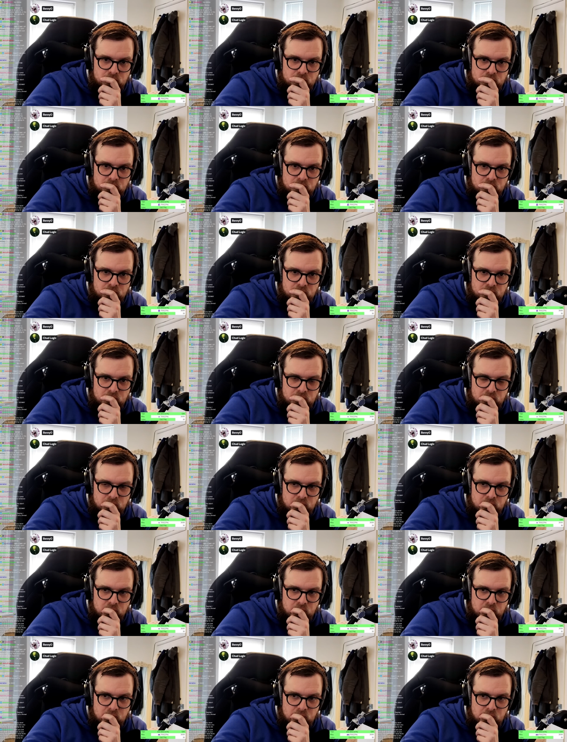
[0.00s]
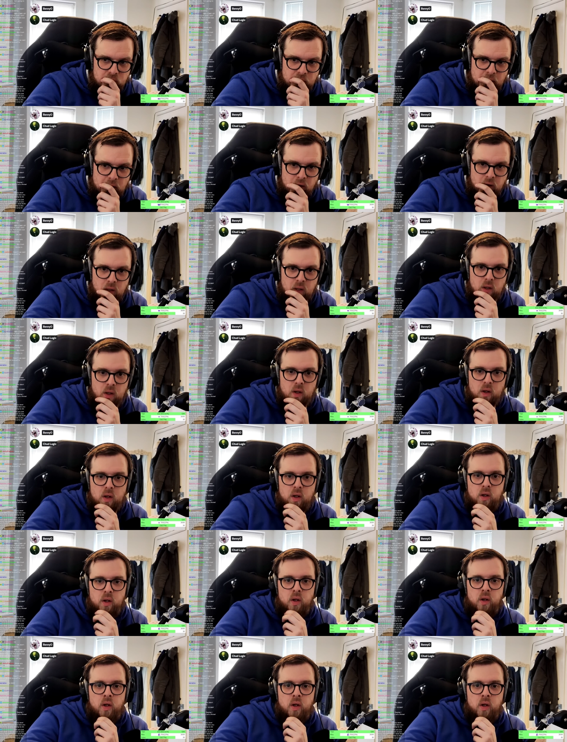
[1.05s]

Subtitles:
No one is speaking in this clip.